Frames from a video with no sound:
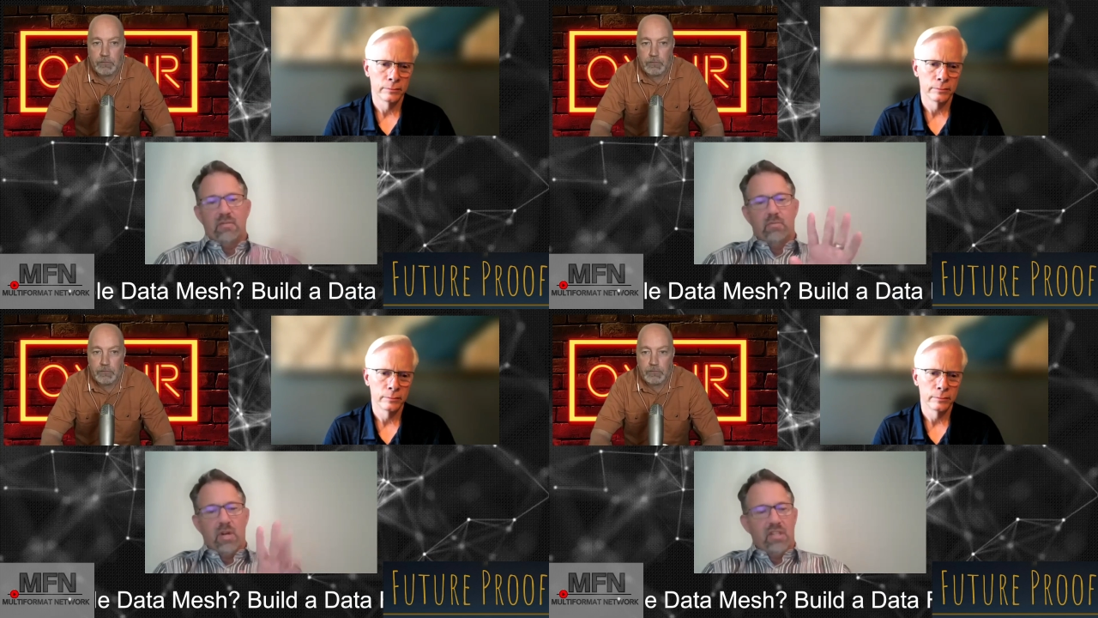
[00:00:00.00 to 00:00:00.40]

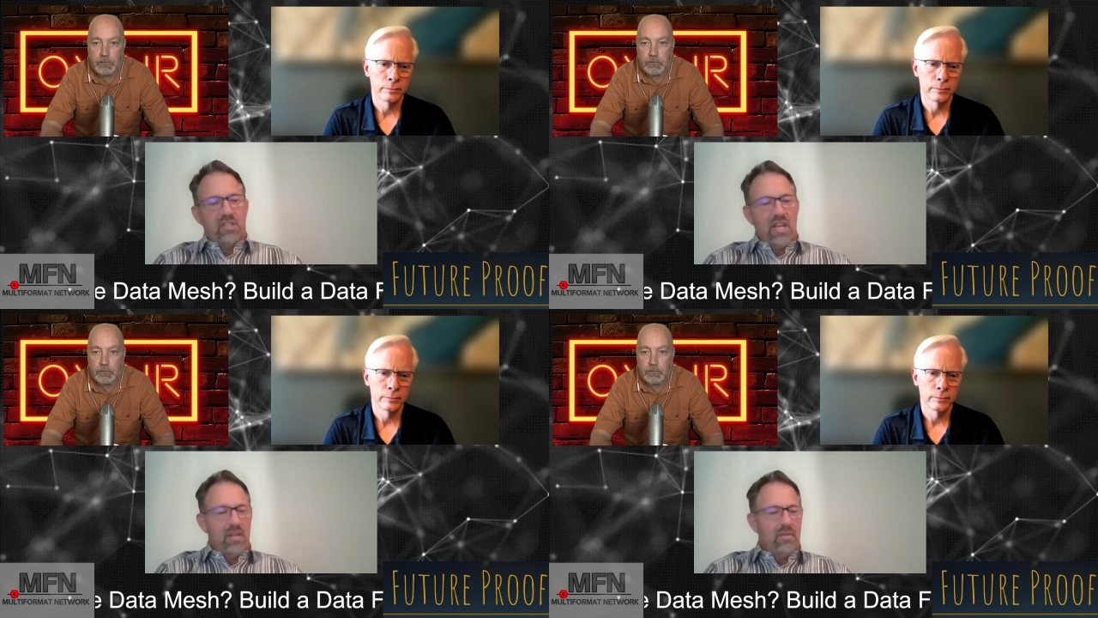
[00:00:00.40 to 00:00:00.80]
Speaker 1: that
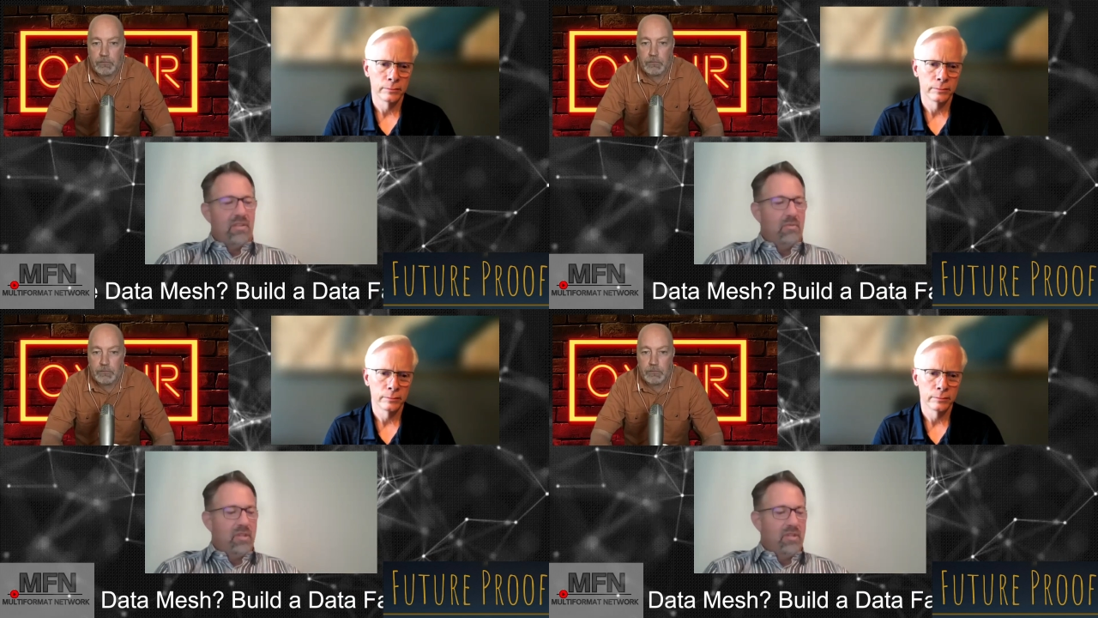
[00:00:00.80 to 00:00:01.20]
Rex said
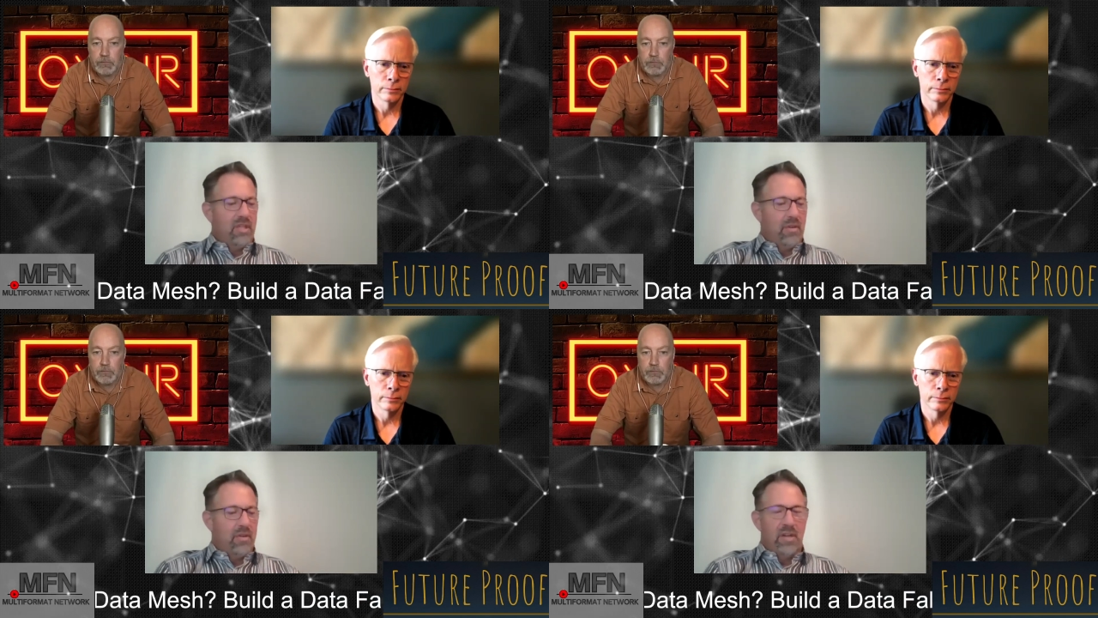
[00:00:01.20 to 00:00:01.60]

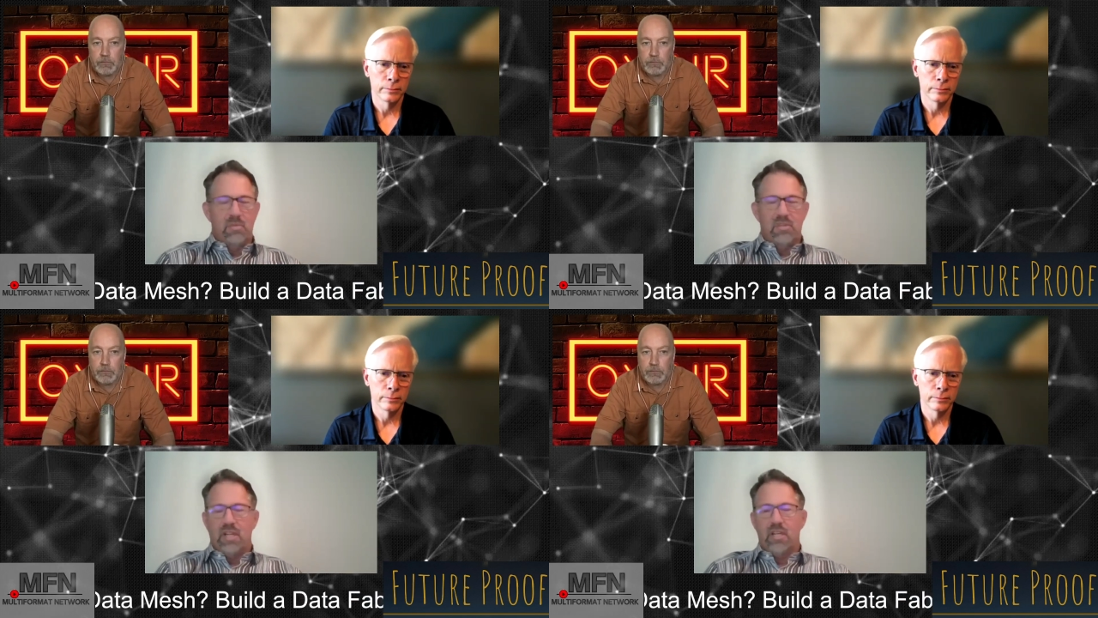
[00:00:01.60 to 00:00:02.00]
was I would
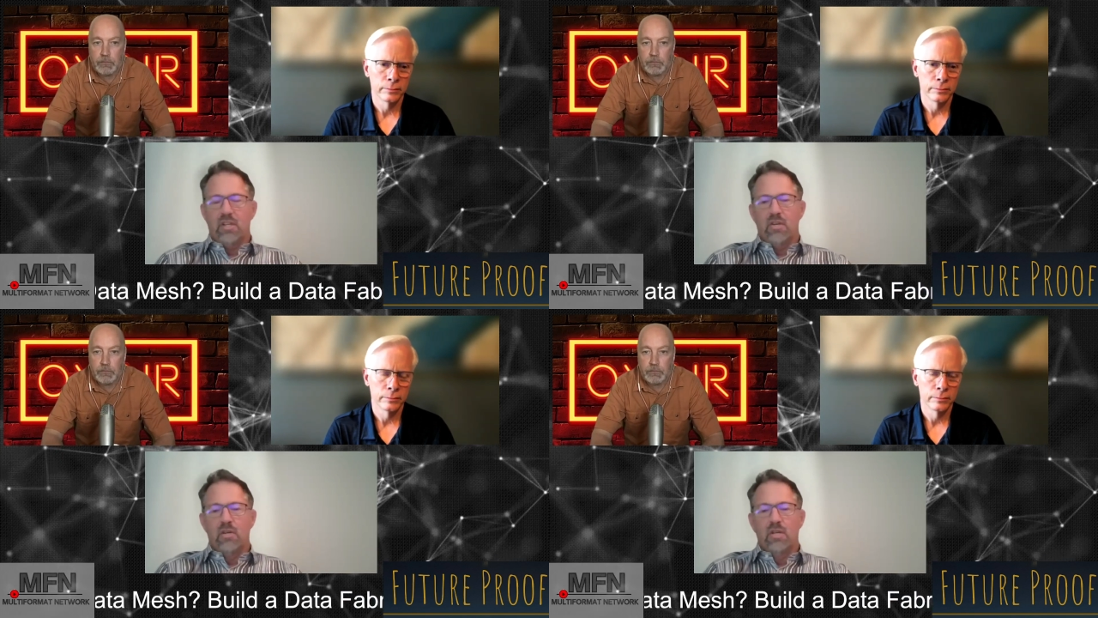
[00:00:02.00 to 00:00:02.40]
100%
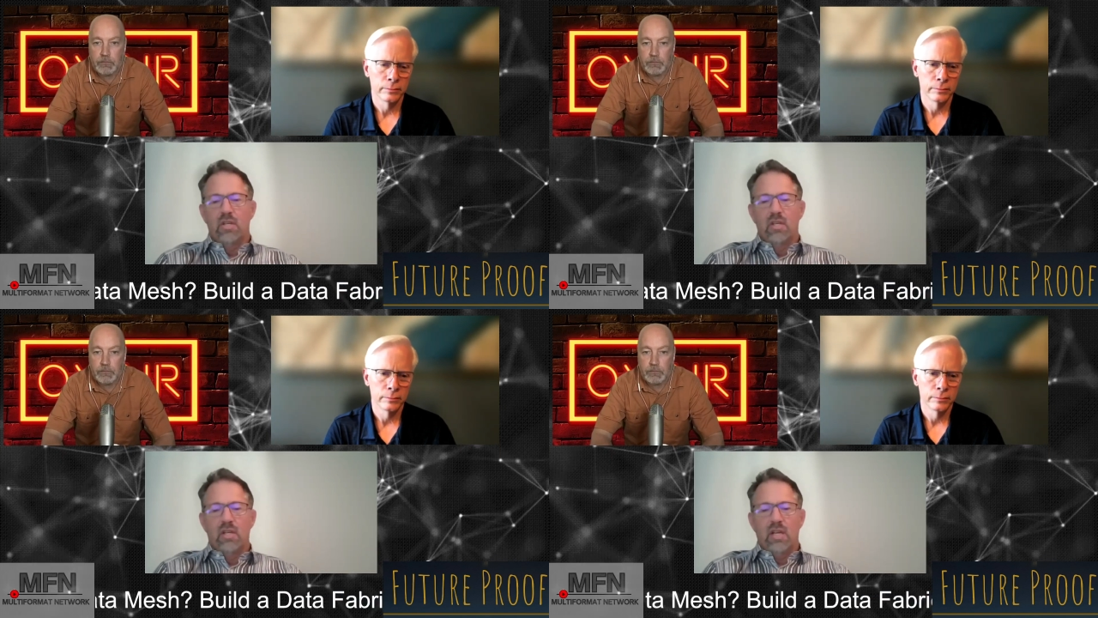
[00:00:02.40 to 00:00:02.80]
echo.
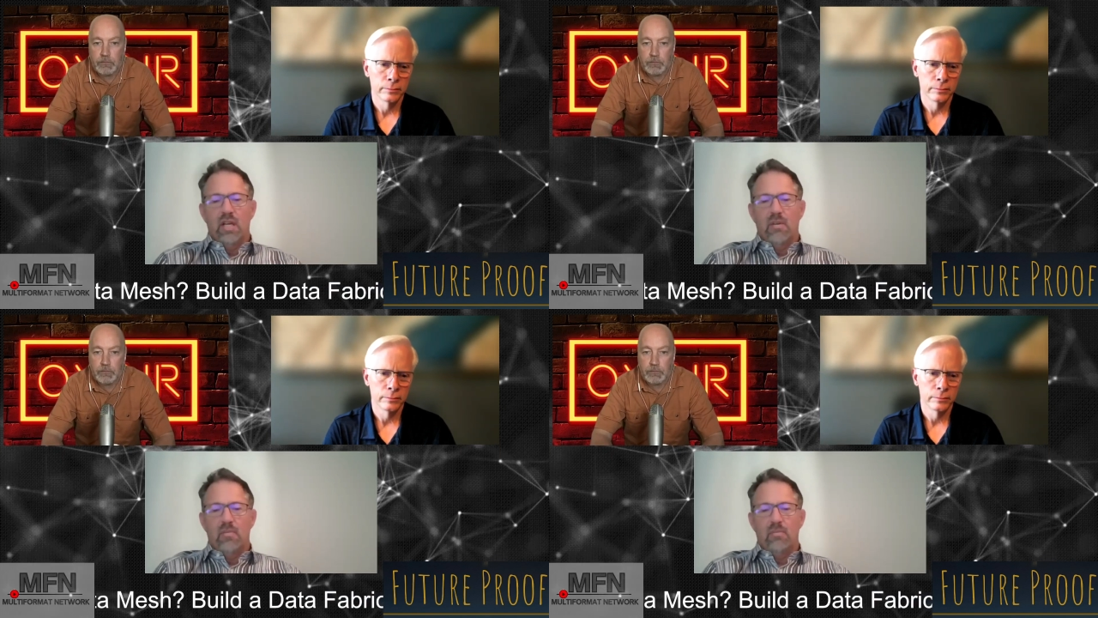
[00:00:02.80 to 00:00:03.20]

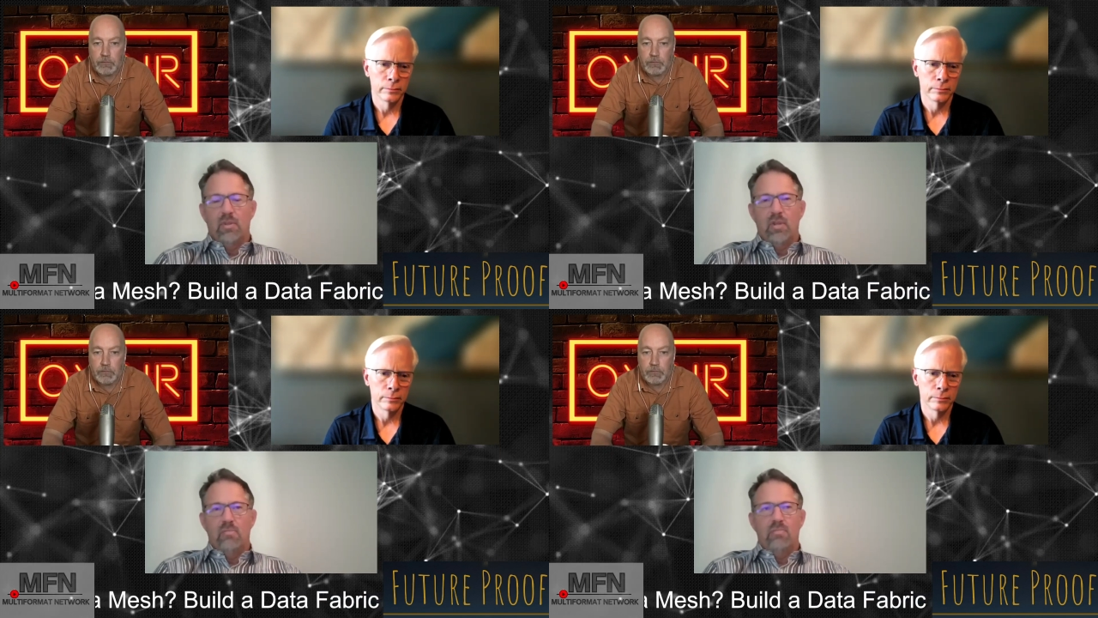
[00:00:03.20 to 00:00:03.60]
Um,
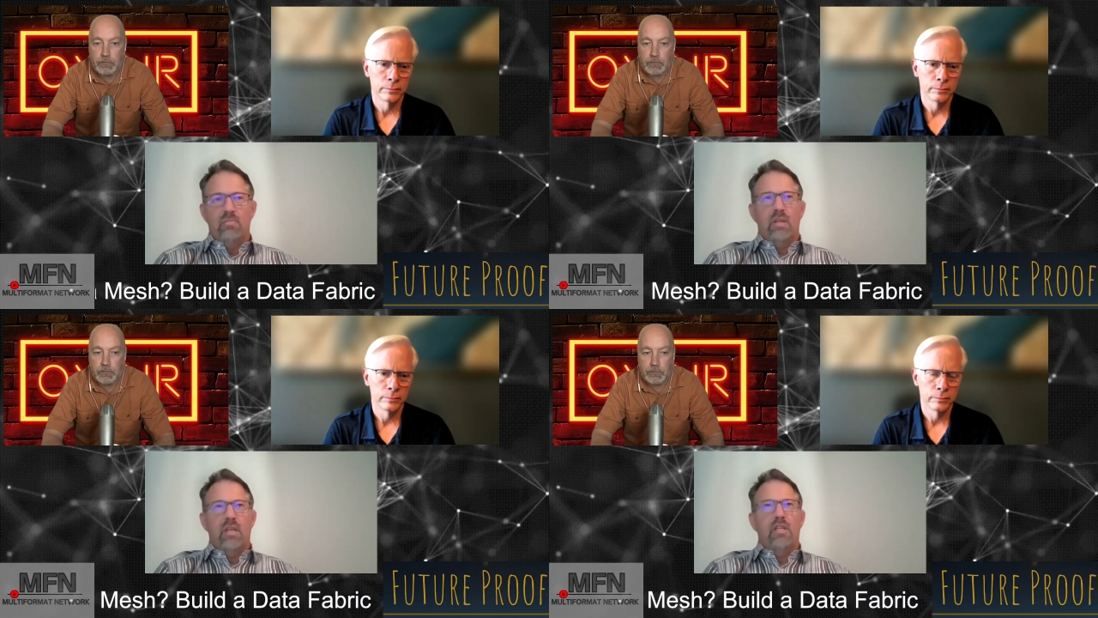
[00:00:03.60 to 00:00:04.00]
the only
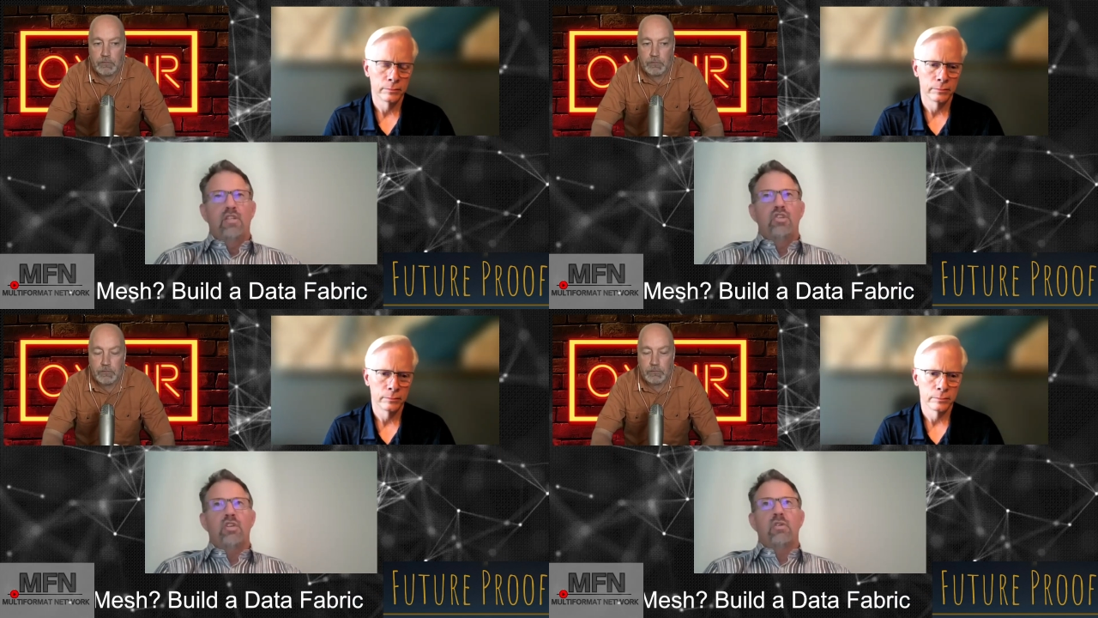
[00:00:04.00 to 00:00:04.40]

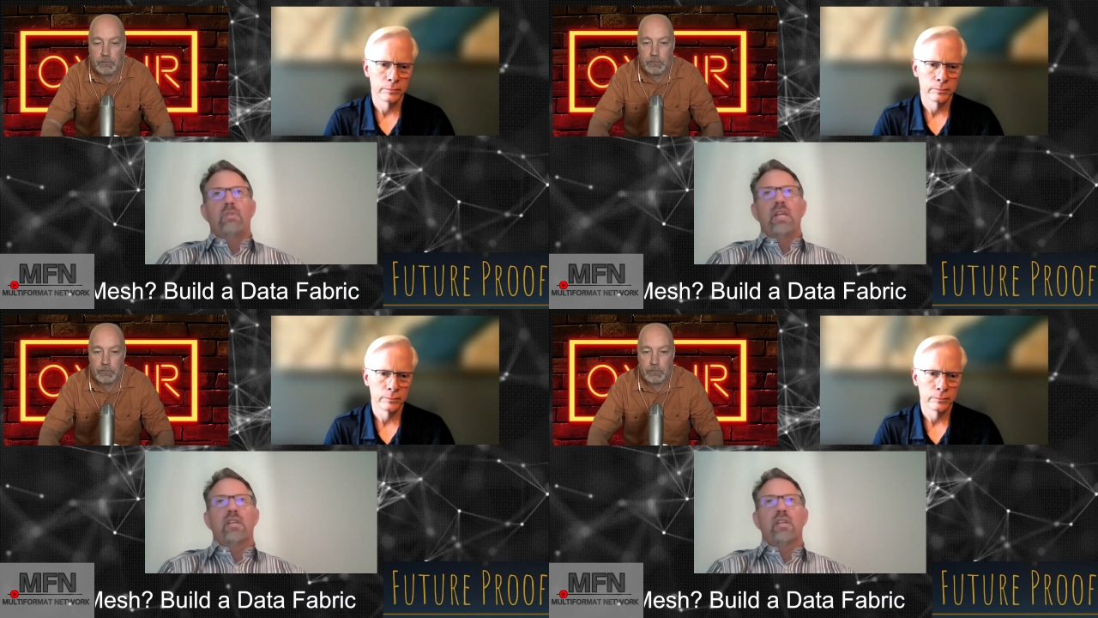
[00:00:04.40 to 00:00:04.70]
addition I would